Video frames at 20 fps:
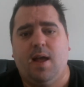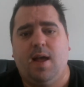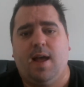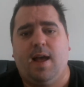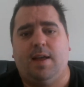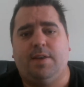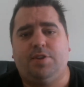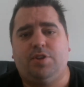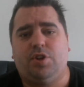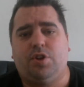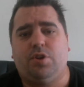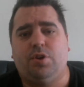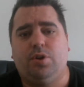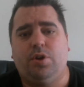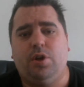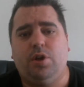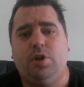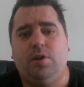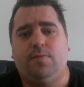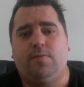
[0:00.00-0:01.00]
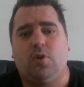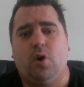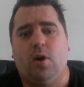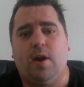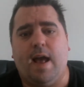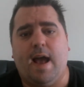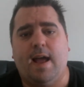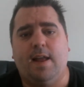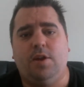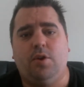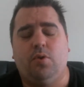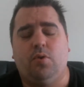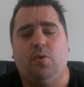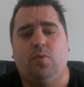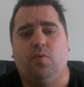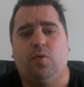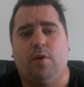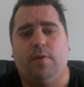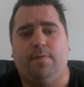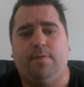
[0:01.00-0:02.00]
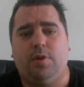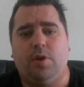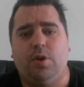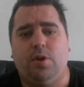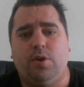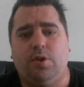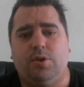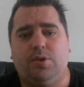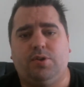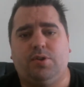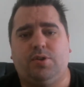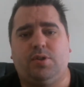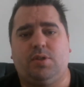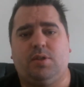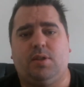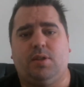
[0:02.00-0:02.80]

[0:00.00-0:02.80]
and two, you've got annual reviews